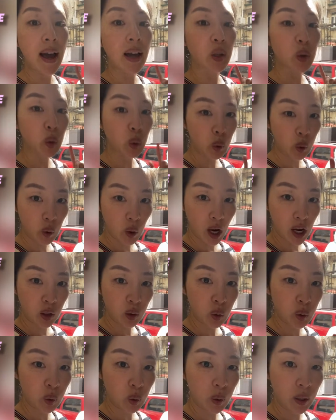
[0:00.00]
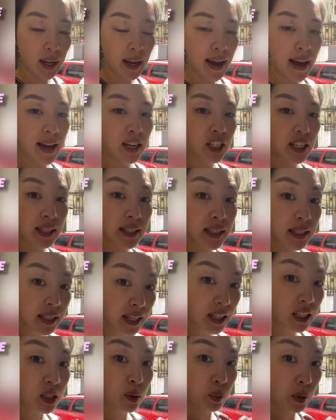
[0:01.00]
and Wuyuanlu, and she has
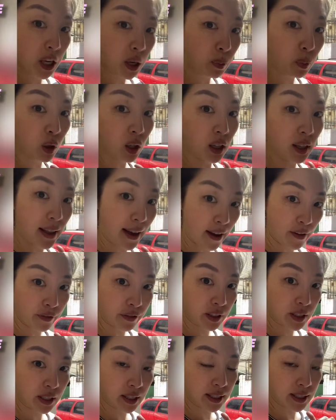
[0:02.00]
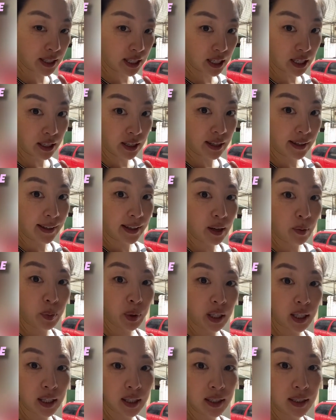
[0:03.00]
six people left to see
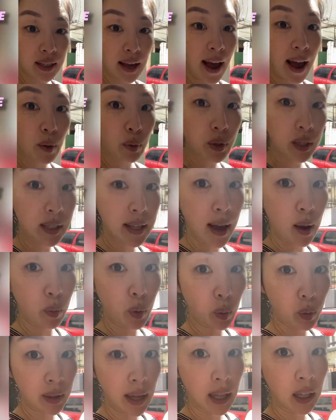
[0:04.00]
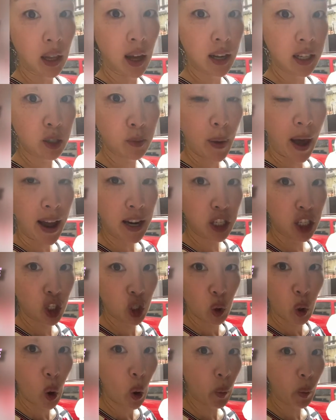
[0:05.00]
because I was that we were that last batch to
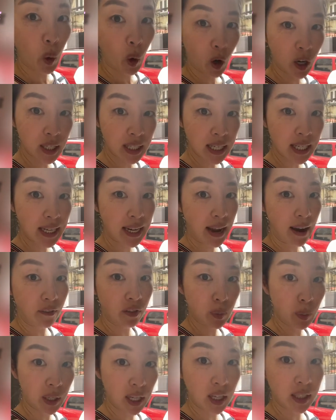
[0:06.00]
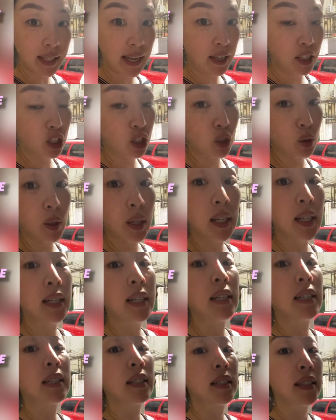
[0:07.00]
do home quarantine, and everybody else had to do
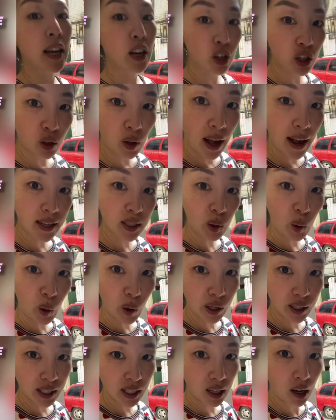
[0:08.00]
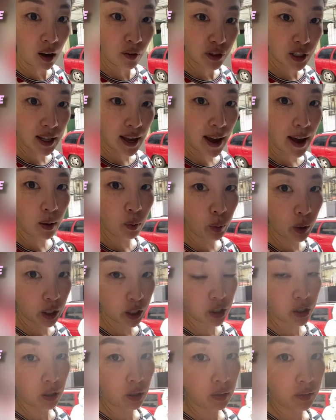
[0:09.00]
centralized quarantine after that,
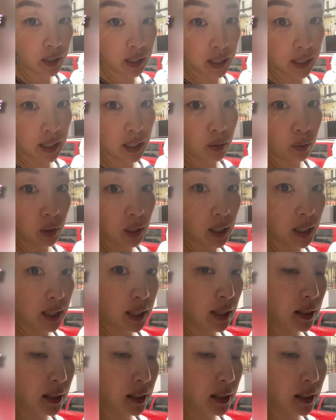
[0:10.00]
which obviously really